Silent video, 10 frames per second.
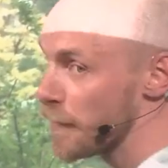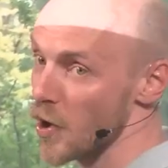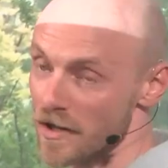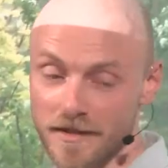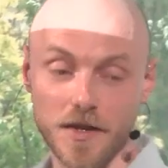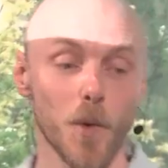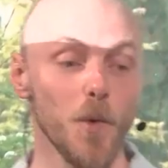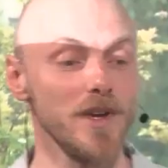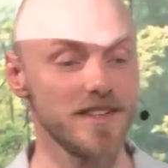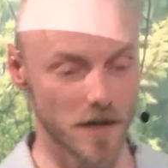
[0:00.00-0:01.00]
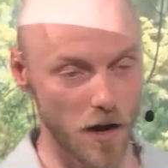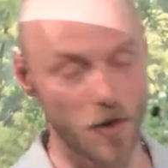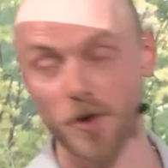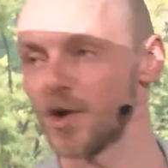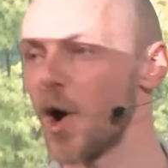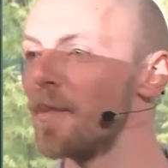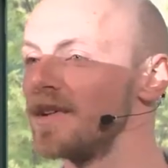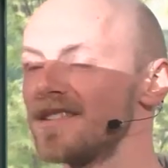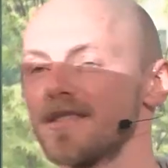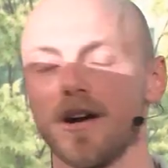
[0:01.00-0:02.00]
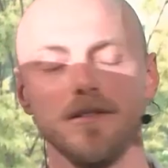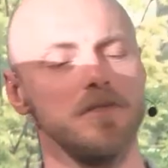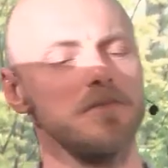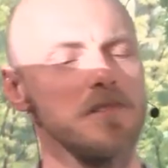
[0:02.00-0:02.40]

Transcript: point, we saw, or the company saw,